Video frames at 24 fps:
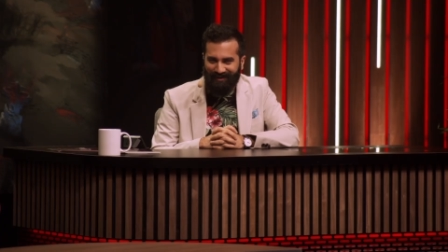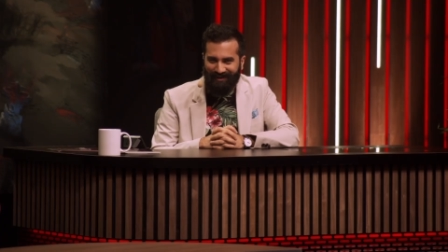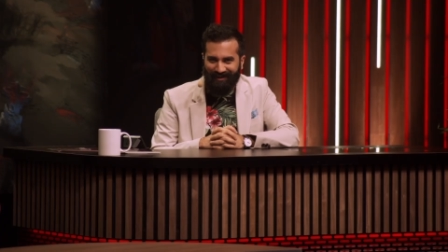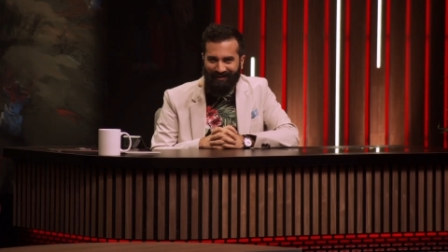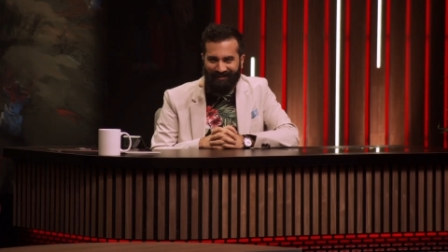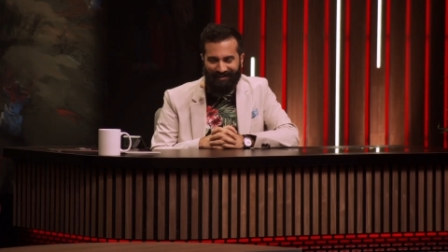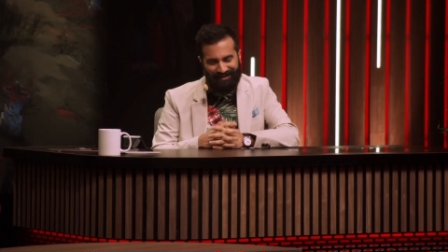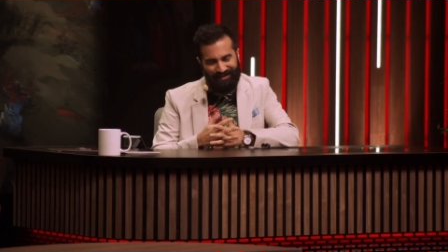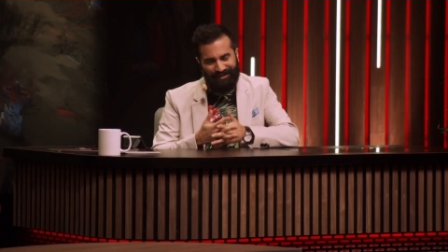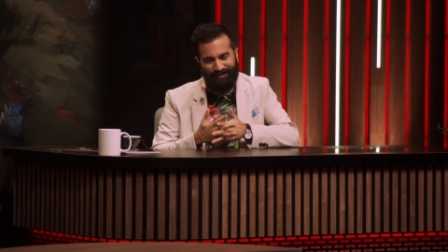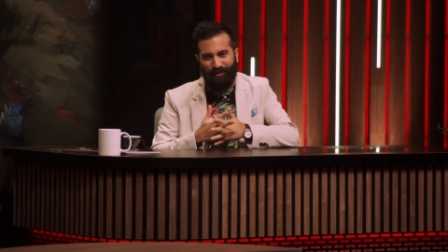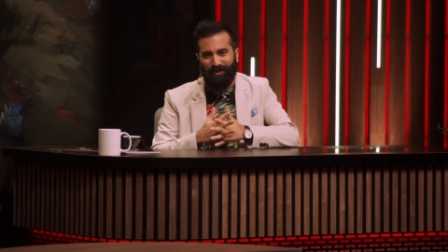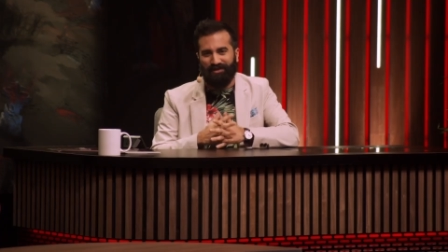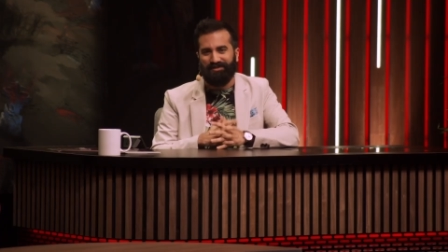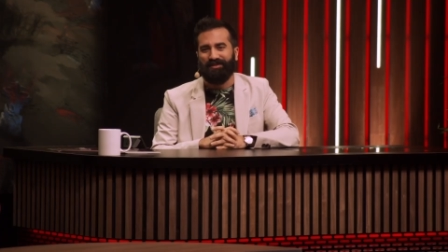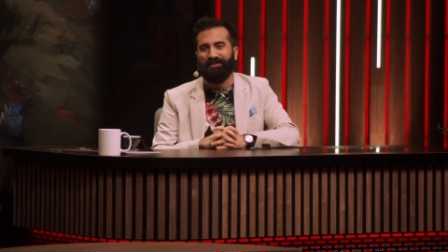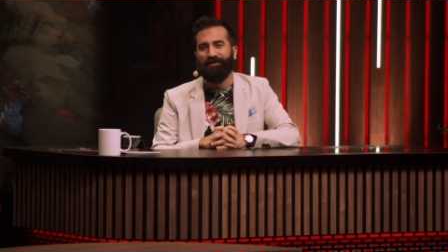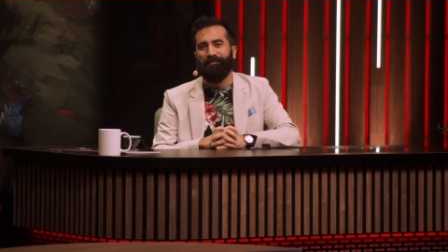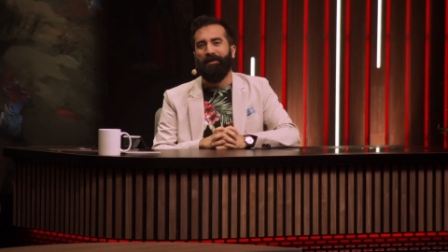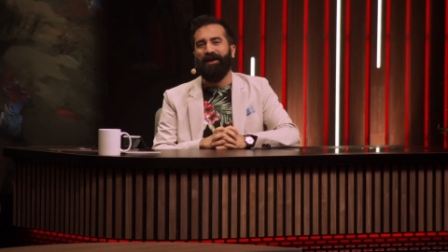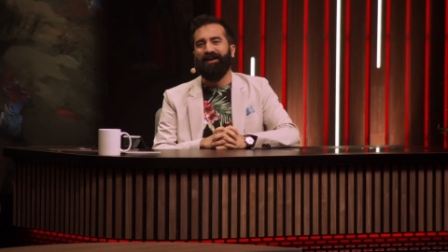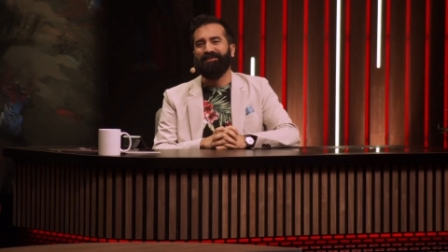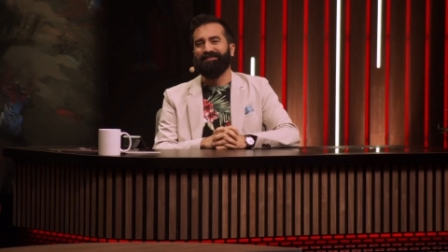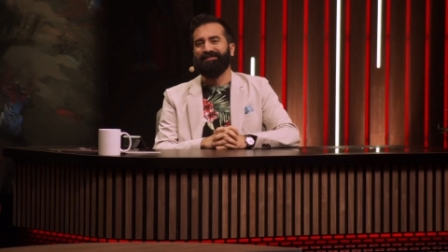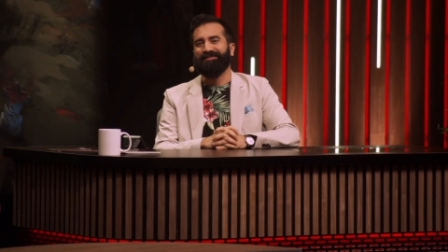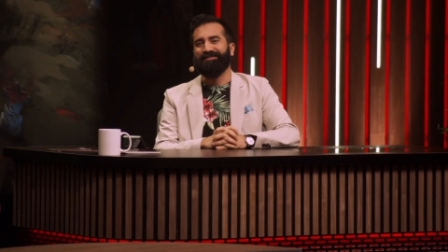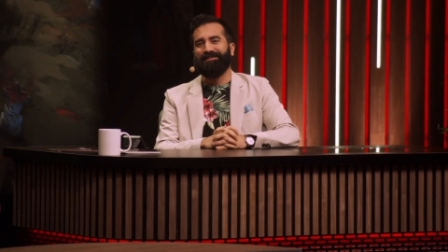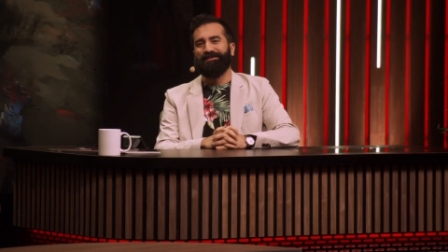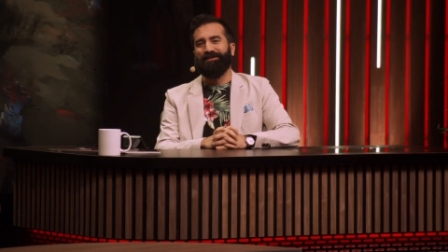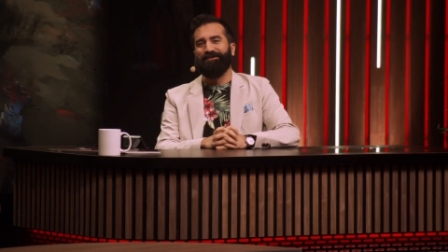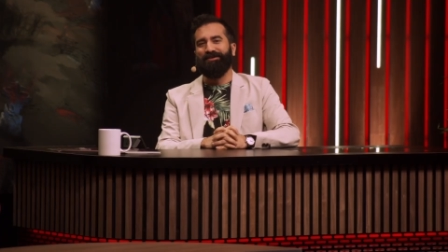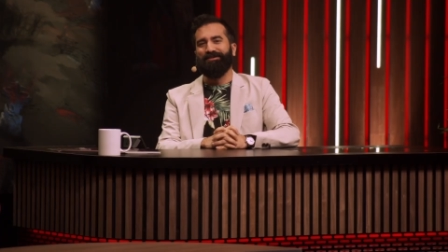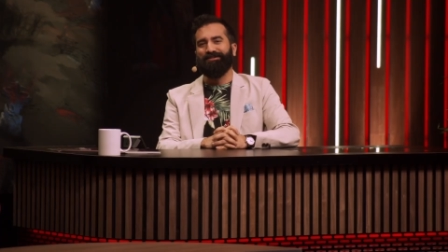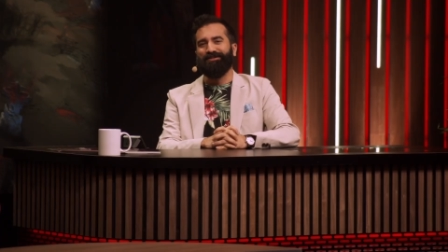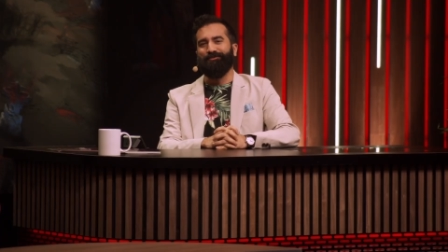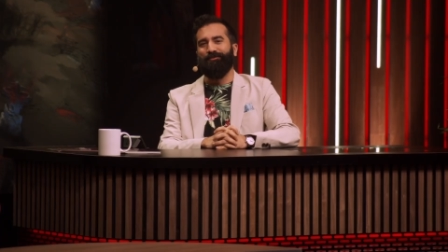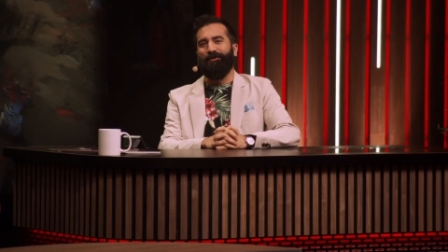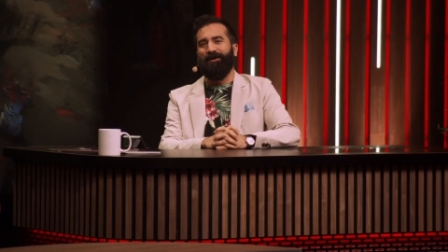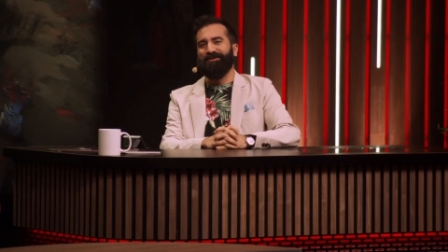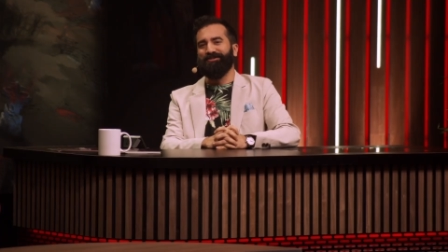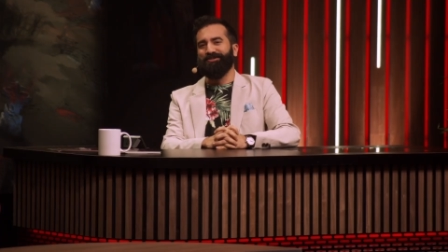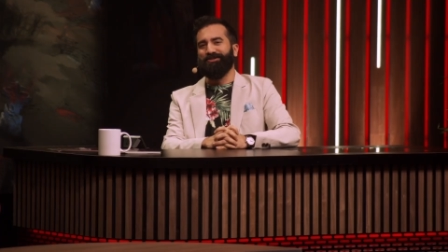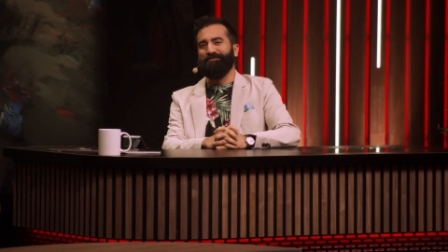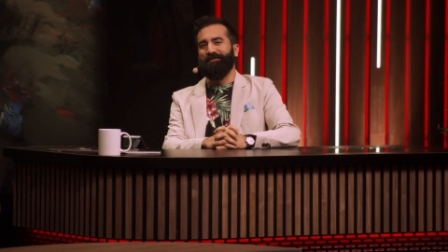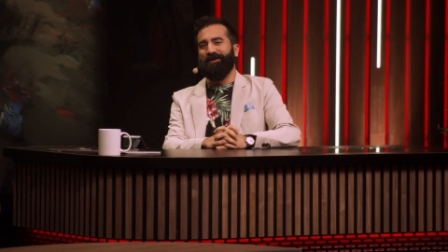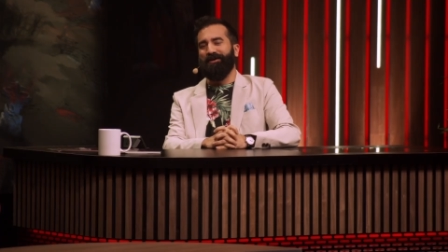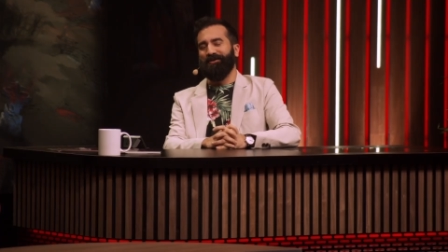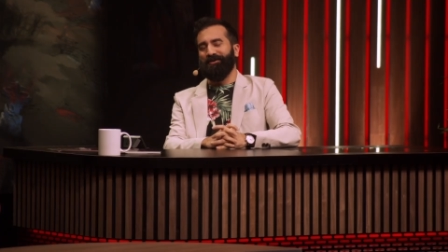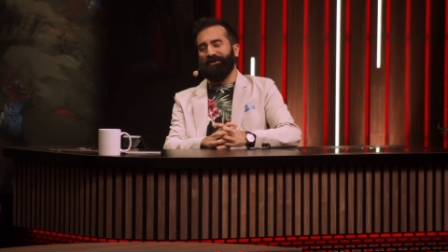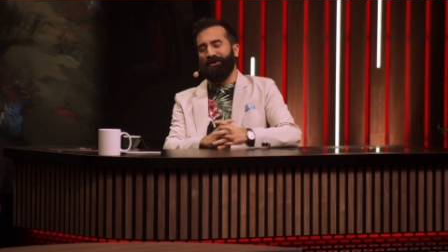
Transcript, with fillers: This is what's an amazing series to watch, Sumail.